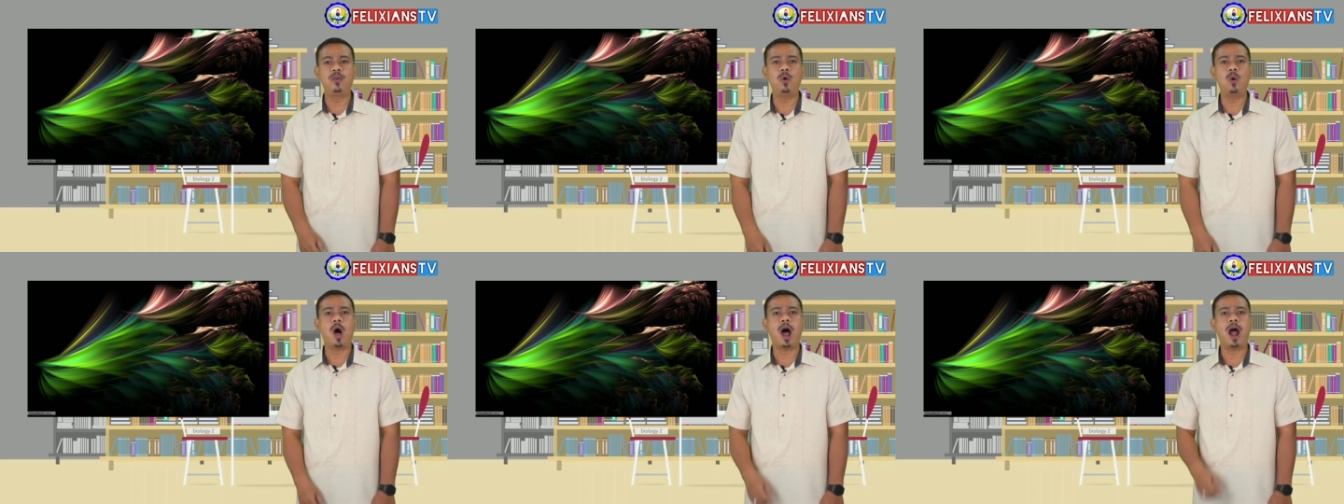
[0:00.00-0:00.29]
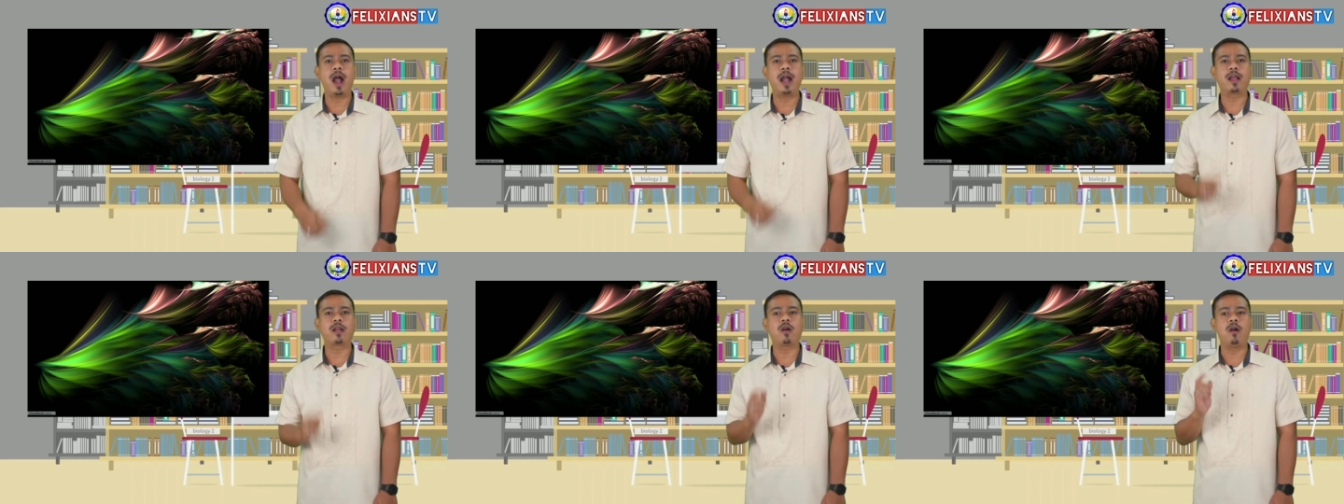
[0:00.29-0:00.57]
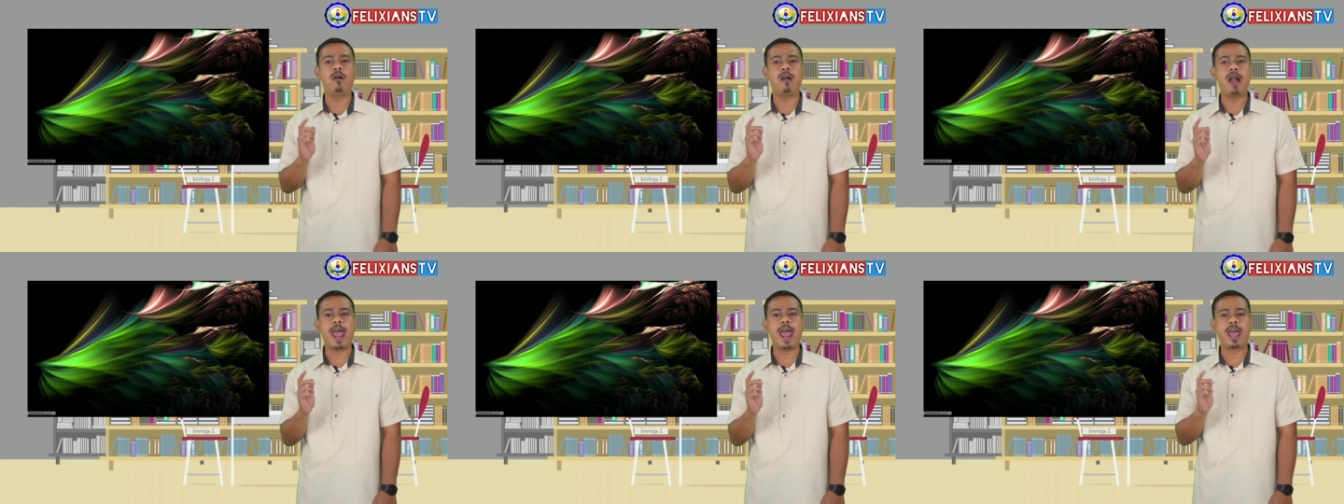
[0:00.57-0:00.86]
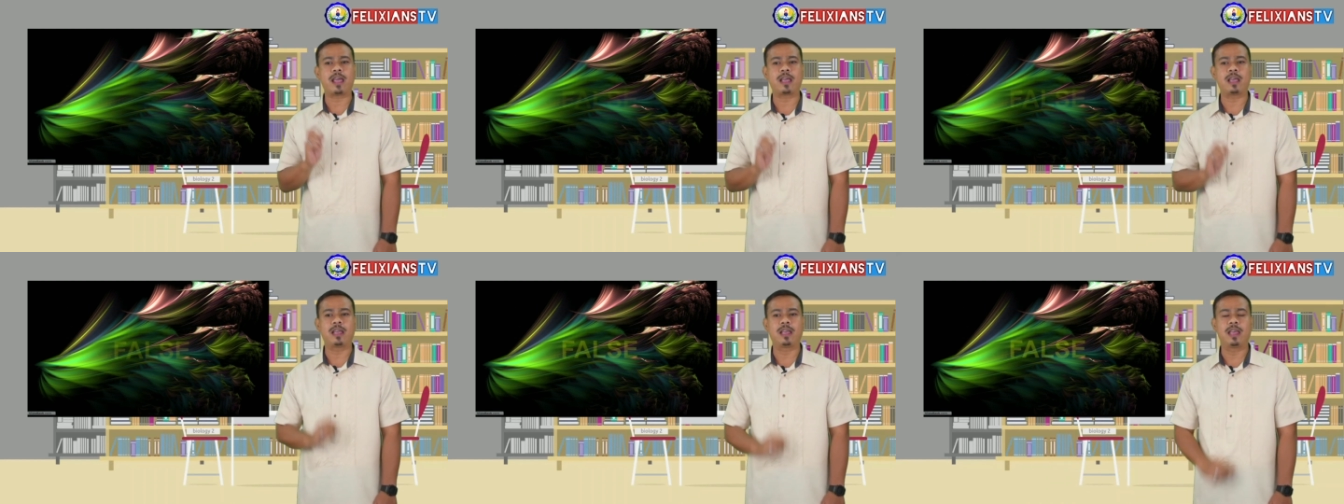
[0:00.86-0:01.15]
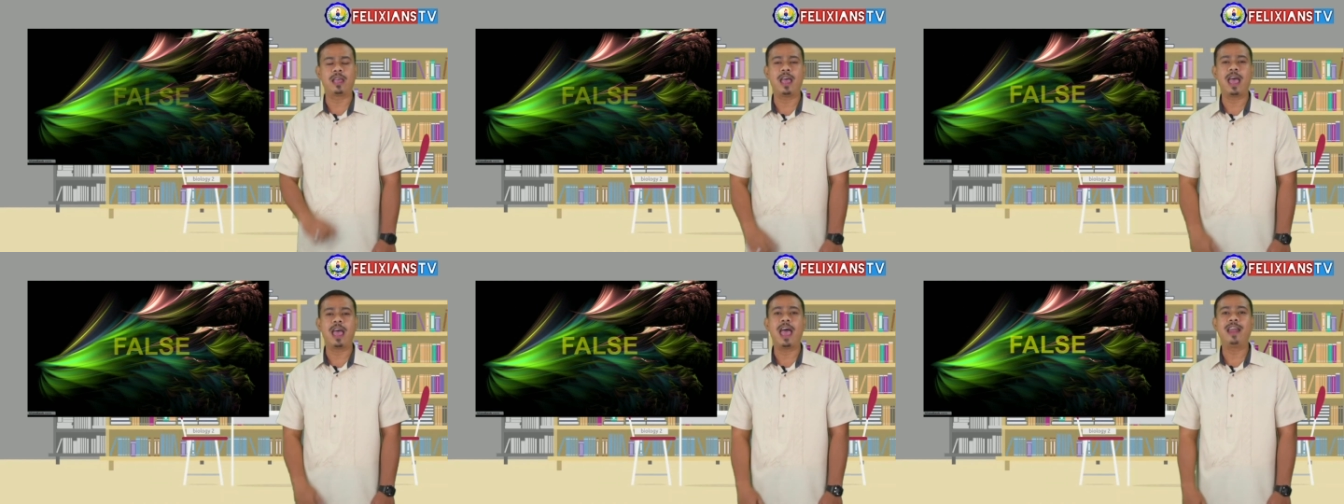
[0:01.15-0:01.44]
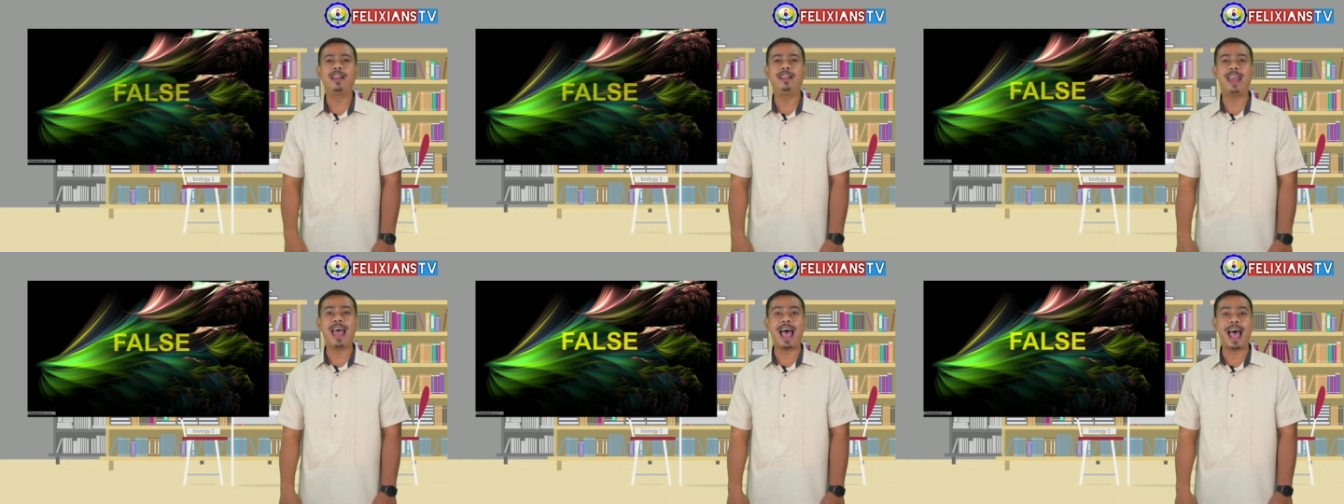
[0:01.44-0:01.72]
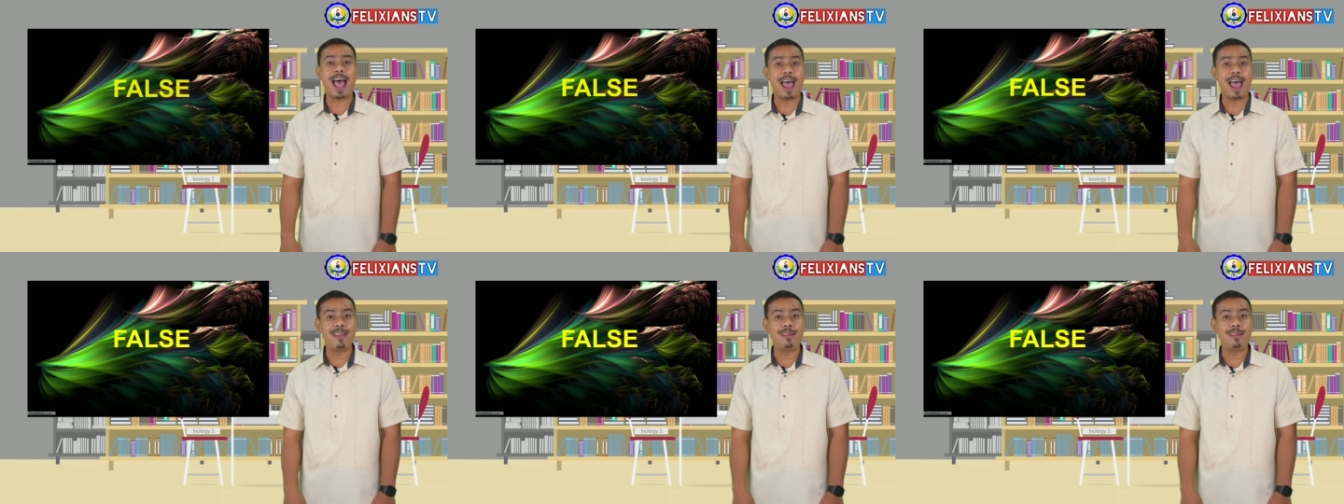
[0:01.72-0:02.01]
You are correct.
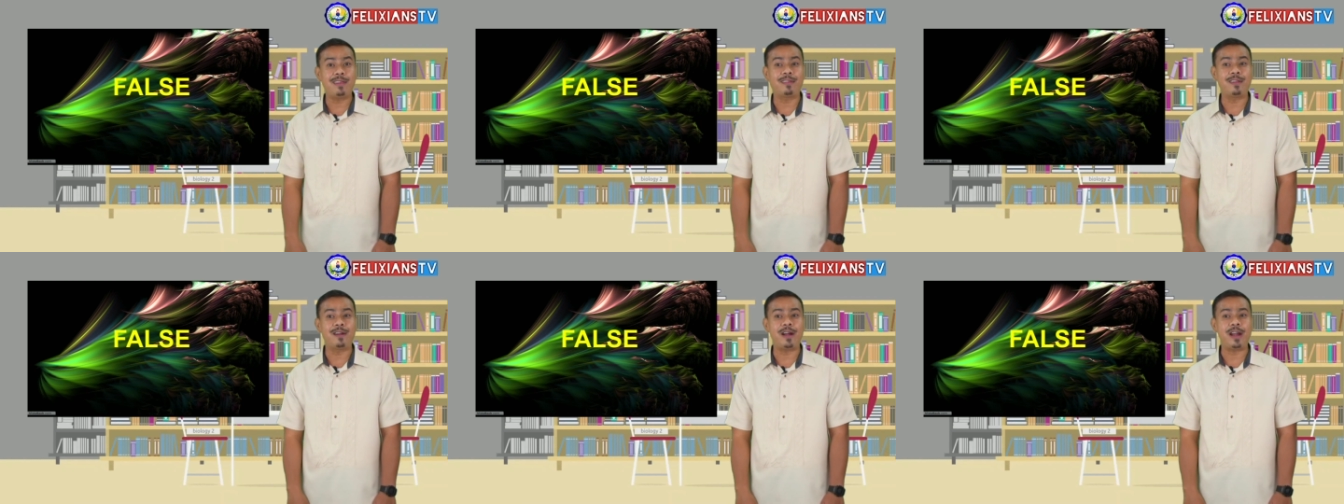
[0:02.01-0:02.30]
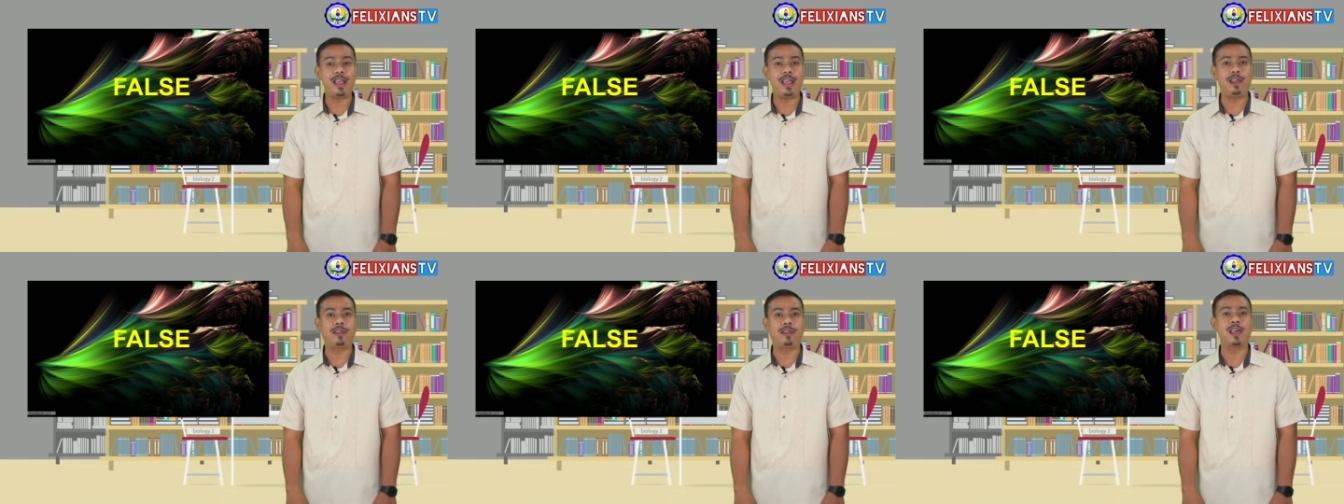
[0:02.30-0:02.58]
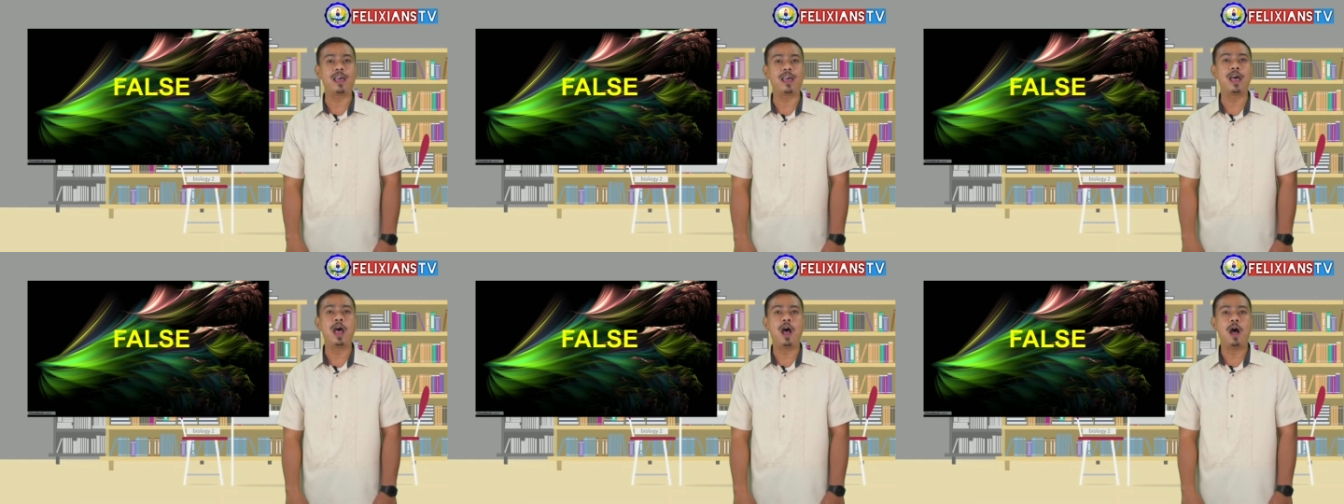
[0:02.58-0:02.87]
The answer is